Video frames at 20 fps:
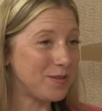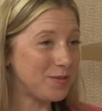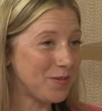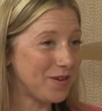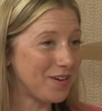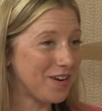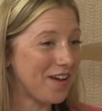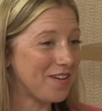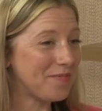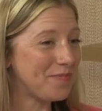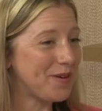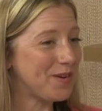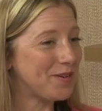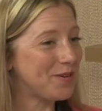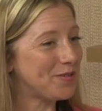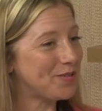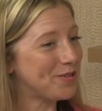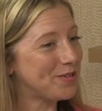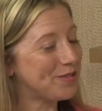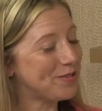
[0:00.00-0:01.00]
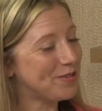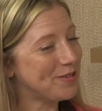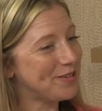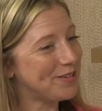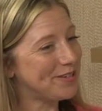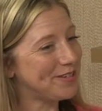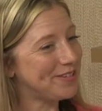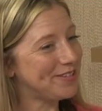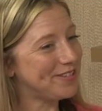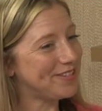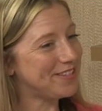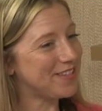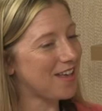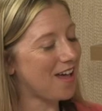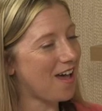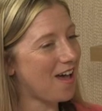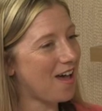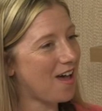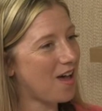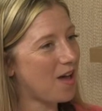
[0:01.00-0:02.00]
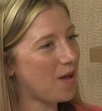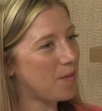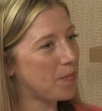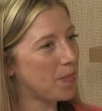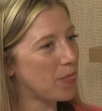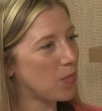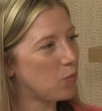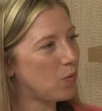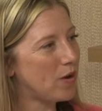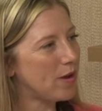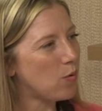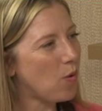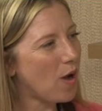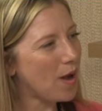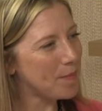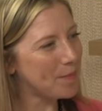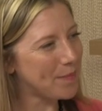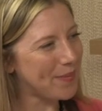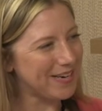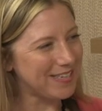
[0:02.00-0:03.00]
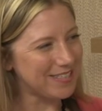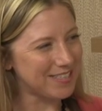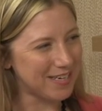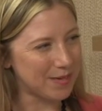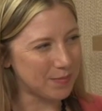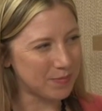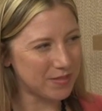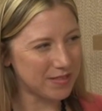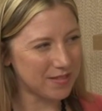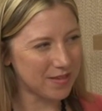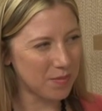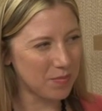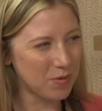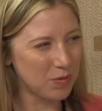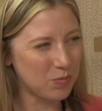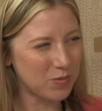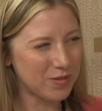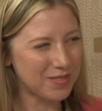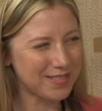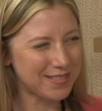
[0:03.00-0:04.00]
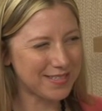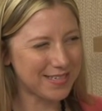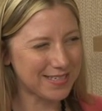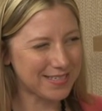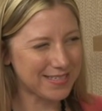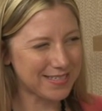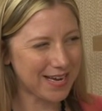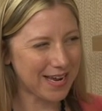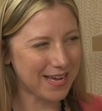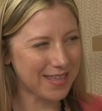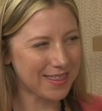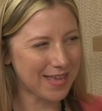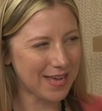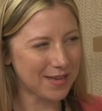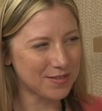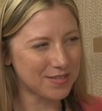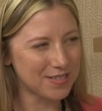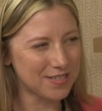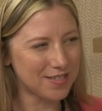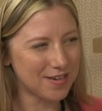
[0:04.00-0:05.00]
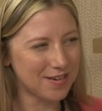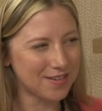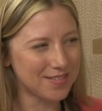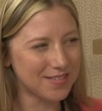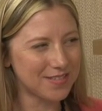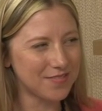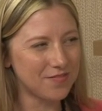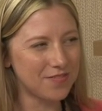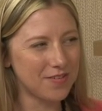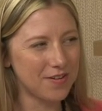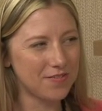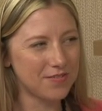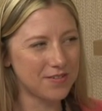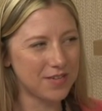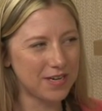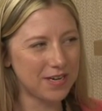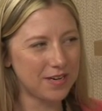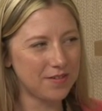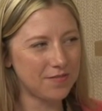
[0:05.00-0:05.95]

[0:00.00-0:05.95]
when I've been on a cruise. Um, we're quite big ships. I mean, we're 68,000 tonnes and 50,